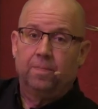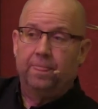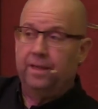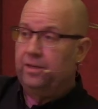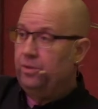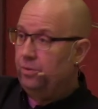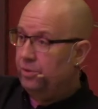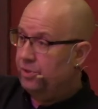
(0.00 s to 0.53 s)

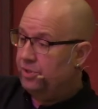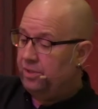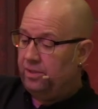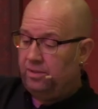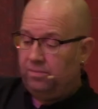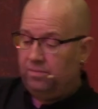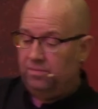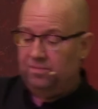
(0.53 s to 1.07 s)
and you'll
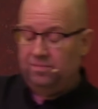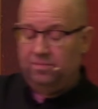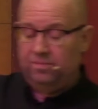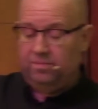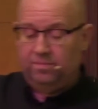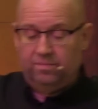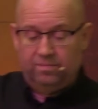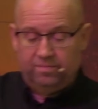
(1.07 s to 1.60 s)
see
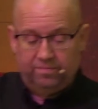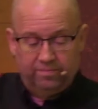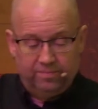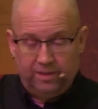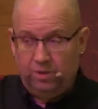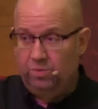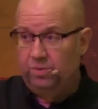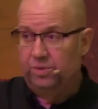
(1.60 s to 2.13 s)

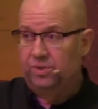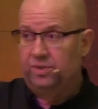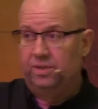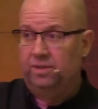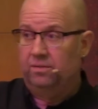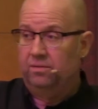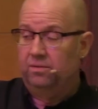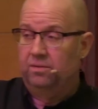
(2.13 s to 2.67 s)
you will
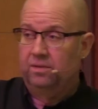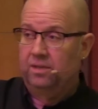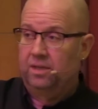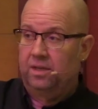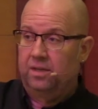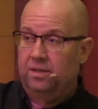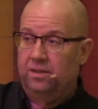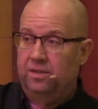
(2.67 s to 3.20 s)
see
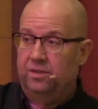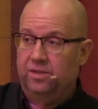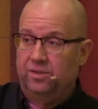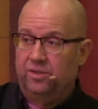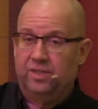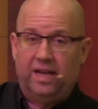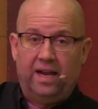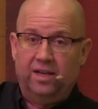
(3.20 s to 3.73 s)
the
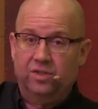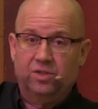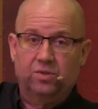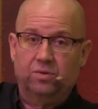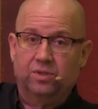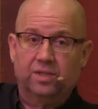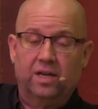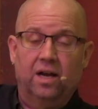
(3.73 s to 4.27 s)

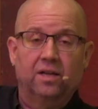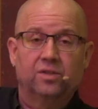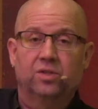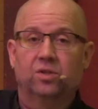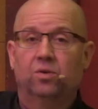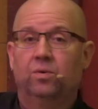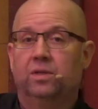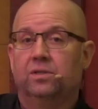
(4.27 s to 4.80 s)
disastrous
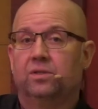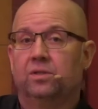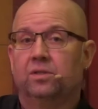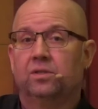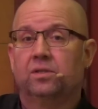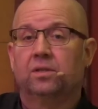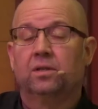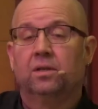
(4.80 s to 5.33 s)

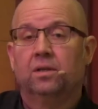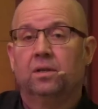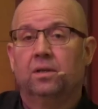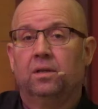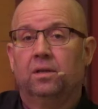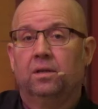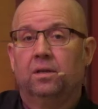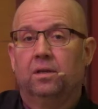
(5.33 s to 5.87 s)
consequences
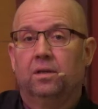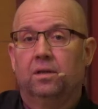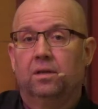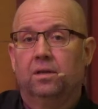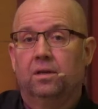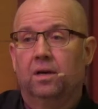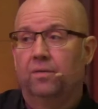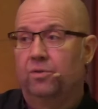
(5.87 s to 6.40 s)

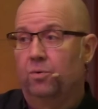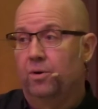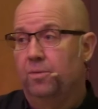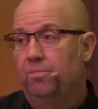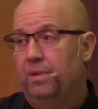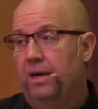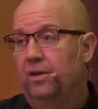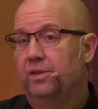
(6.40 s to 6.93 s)
of the
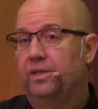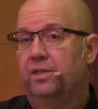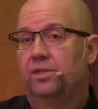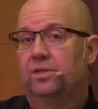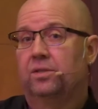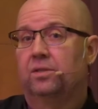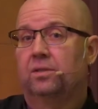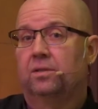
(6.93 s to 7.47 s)

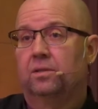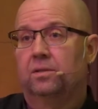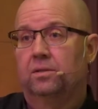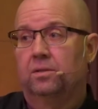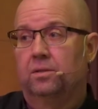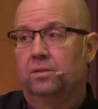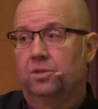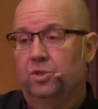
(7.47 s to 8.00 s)
rebellious
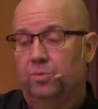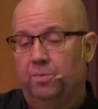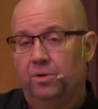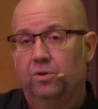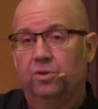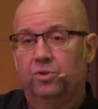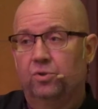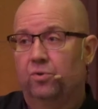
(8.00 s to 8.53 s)

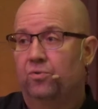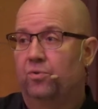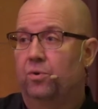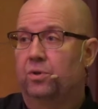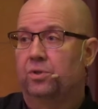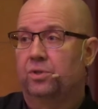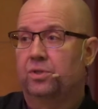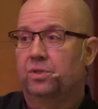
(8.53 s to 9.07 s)
spiritual
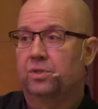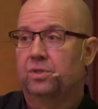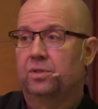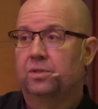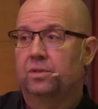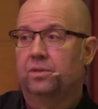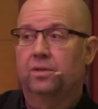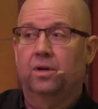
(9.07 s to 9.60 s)

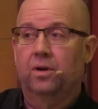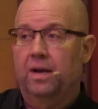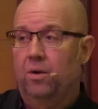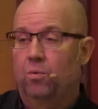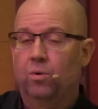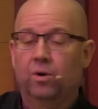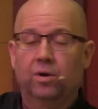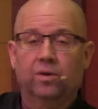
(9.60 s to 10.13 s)
forces that are
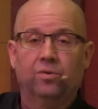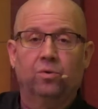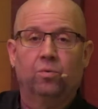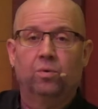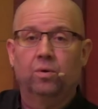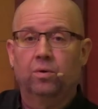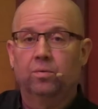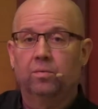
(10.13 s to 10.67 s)
at work in the
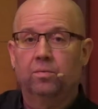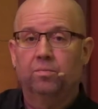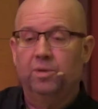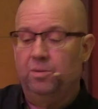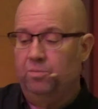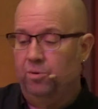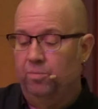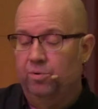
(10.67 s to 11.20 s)
world.
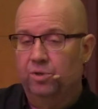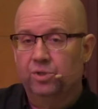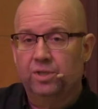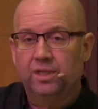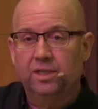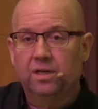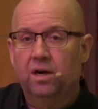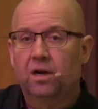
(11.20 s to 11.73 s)
People
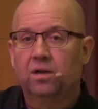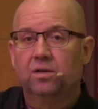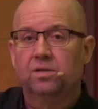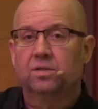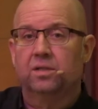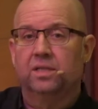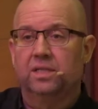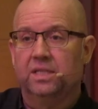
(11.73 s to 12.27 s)
pushing
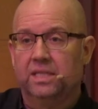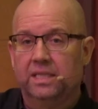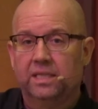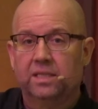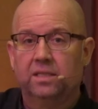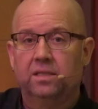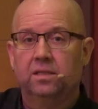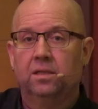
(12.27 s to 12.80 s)
carts,
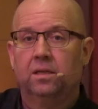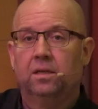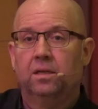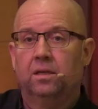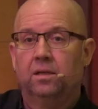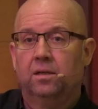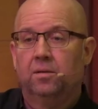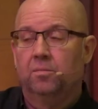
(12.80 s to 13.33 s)
addicted,
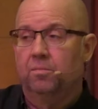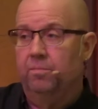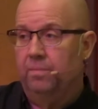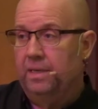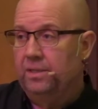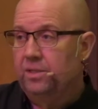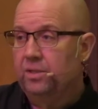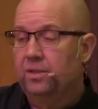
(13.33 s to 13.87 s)

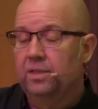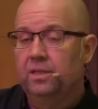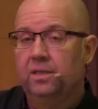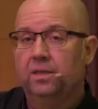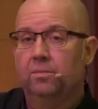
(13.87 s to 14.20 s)
mental